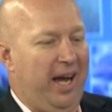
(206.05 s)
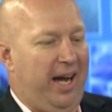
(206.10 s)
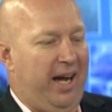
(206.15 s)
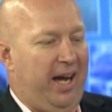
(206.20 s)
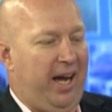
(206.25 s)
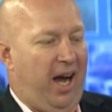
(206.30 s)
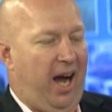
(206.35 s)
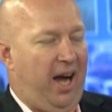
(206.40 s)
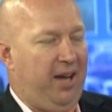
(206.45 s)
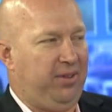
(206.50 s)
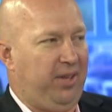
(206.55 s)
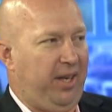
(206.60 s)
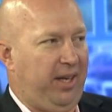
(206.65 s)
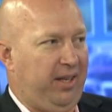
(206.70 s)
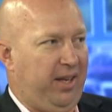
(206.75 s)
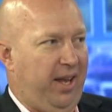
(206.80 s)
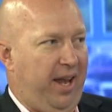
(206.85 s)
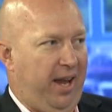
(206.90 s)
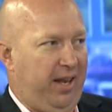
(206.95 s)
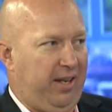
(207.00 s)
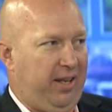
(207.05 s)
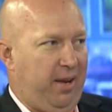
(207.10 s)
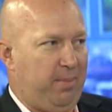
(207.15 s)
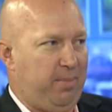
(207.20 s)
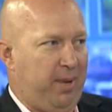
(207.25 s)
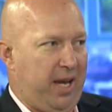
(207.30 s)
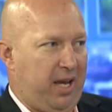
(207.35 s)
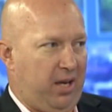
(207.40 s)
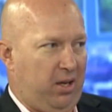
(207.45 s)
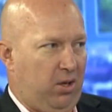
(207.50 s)
I think they're
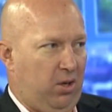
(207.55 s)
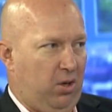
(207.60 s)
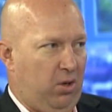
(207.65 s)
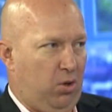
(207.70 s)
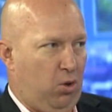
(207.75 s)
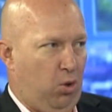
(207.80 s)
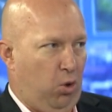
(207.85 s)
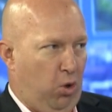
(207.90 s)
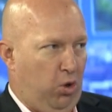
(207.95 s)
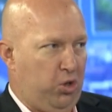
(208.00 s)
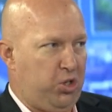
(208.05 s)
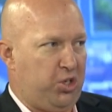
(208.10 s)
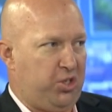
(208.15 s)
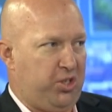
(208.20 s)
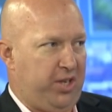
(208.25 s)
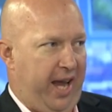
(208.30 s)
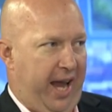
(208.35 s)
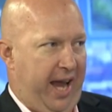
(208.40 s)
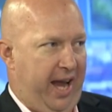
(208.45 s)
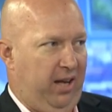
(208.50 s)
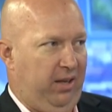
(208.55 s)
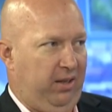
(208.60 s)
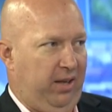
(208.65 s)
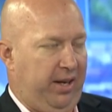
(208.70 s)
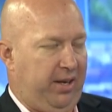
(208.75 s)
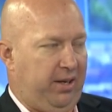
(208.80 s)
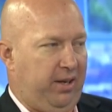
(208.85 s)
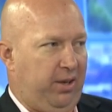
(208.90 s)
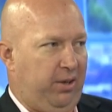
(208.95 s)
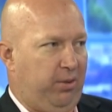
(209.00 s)
being cautious now,
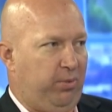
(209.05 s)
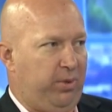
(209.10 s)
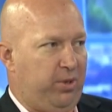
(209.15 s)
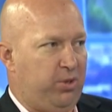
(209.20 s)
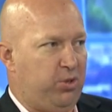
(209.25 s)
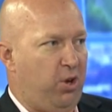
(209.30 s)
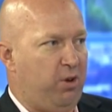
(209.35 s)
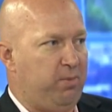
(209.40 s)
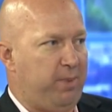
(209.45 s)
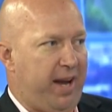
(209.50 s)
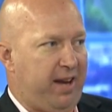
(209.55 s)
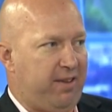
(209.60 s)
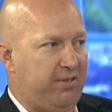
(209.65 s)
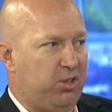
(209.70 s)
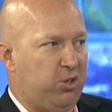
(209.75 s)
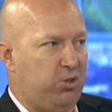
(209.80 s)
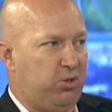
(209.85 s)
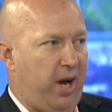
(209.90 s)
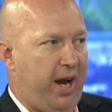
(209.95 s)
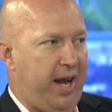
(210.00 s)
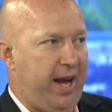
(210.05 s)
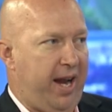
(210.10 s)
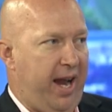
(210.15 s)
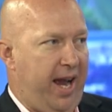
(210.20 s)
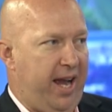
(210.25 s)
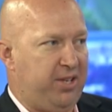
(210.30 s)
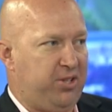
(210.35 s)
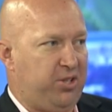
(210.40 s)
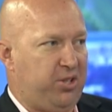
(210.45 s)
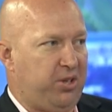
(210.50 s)
and the Reserve Bank of Australia
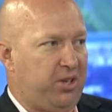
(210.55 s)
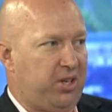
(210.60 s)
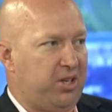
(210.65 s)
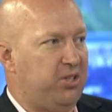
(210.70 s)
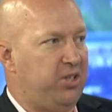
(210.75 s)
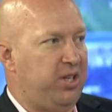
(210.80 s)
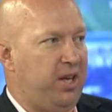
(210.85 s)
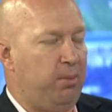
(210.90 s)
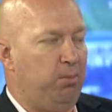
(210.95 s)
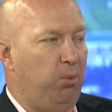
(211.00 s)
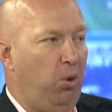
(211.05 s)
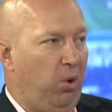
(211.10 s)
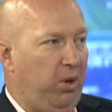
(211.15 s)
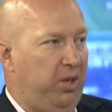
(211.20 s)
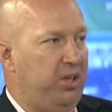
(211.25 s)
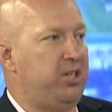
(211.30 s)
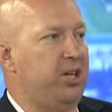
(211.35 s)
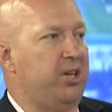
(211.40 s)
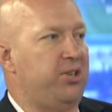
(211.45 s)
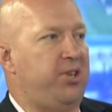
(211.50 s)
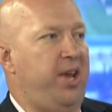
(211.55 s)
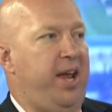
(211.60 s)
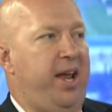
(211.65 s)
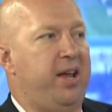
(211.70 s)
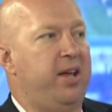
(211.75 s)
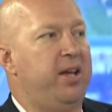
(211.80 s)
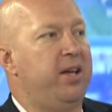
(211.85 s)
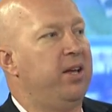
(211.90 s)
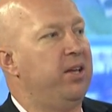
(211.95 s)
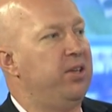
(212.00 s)
has to consider more than just the
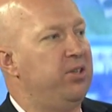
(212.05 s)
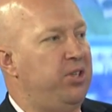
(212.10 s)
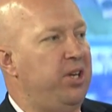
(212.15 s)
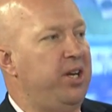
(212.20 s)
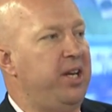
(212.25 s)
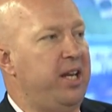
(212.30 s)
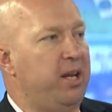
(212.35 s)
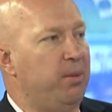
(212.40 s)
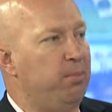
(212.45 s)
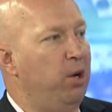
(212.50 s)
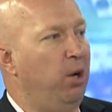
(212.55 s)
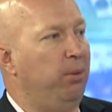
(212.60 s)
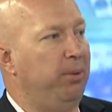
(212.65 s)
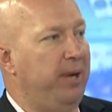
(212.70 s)
Sydney and Melbourne